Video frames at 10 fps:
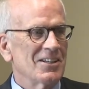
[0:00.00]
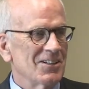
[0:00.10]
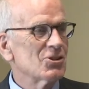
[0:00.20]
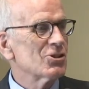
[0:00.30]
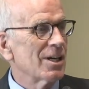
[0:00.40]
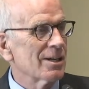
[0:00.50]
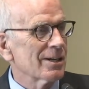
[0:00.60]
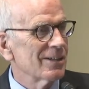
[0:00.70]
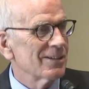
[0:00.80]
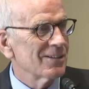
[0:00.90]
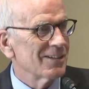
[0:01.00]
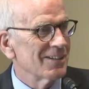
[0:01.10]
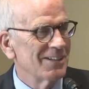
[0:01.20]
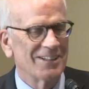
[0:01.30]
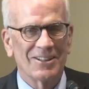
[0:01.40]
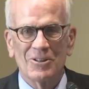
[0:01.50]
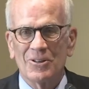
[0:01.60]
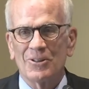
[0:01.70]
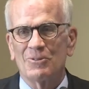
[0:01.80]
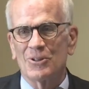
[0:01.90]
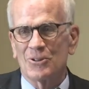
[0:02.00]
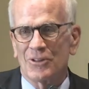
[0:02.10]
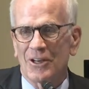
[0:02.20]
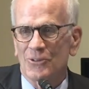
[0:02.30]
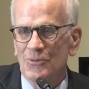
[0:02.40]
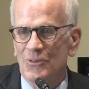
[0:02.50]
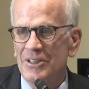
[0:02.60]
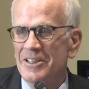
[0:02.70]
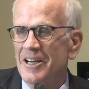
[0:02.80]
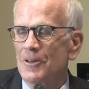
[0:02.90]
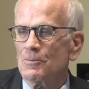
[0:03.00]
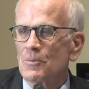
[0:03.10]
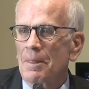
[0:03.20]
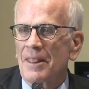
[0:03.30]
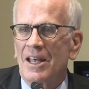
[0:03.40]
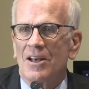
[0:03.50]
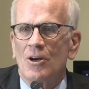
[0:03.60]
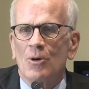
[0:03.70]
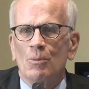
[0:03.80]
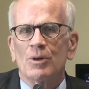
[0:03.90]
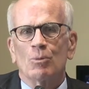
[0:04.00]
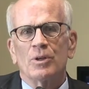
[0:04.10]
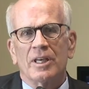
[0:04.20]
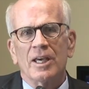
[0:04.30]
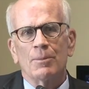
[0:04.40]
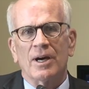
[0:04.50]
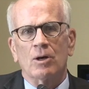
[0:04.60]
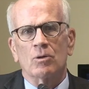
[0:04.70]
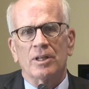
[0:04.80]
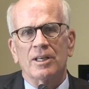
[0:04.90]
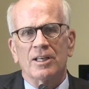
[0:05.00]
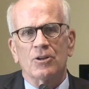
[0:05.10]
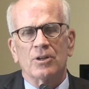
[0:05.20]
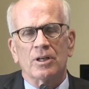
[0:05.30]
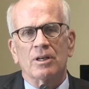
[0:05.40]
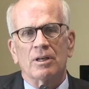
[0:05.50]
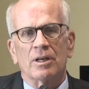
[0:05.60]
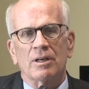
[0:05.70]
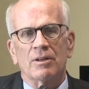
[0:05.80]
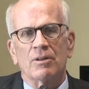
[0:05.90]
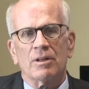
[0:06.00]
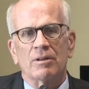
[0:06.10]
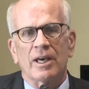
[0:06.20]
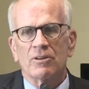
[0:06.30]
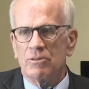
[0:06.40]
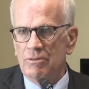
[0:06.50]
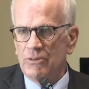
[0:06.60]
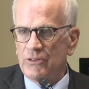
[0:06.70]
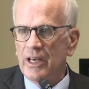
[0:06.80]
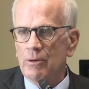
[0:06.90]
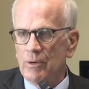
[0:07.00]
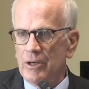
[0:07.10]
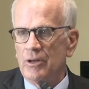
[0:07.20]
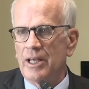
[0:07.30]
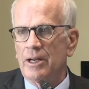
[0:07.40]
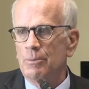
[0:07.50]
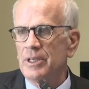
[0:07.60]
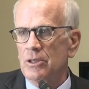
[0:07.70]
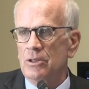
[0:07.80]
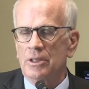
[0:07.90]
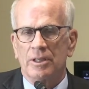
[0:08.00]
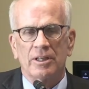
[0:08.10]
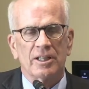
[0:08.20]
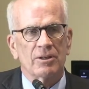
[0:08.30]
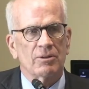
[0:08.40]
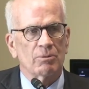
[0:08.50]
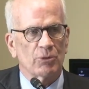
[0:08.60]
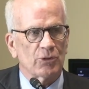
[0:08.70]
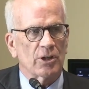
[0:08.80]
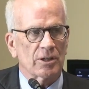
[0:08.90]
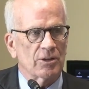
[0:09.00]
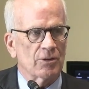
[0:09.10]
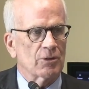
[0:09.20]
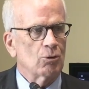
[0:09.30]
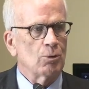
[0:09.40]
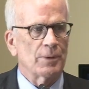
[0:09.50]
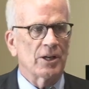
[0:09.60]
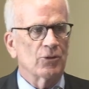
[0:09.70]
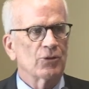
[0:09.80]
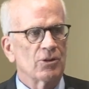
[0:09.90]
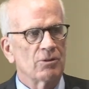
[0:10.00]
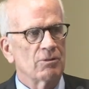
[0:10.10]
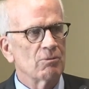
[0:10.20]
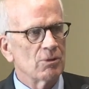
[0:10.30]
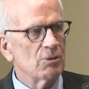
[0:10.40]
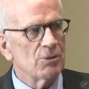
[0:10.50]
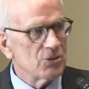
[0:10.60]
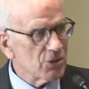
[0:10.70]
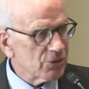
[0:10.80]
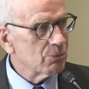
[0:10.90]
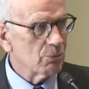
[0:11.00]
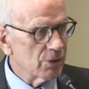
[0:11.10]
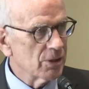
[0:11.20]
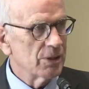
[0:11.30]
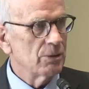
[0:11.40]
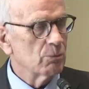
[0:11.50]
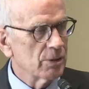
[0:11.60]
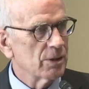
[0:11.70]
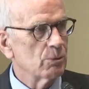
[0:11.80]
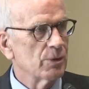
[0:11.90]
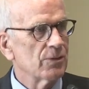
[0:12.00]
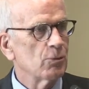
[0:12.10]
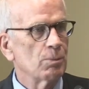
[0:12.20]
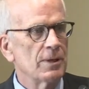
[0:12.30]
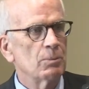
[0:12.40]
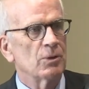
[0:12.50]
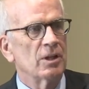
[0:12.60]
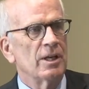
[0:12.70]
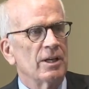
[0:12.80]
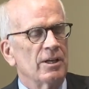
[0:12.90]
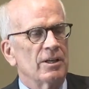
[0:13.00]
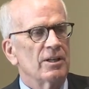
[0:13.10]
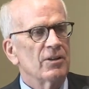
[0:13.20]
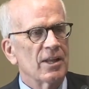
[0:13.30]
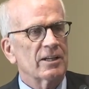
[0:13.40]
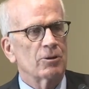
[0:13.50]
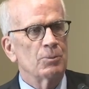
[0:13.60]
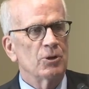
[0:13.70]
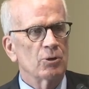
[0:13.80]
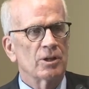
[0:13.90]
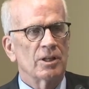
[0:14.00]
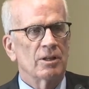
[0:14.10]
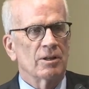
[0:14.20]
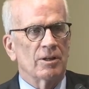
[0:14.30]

It's dark. We were a thousand feet down. But we came out and had sat around and had a meal and was talking to the coal miners and just really, really wonderful people. And in that community,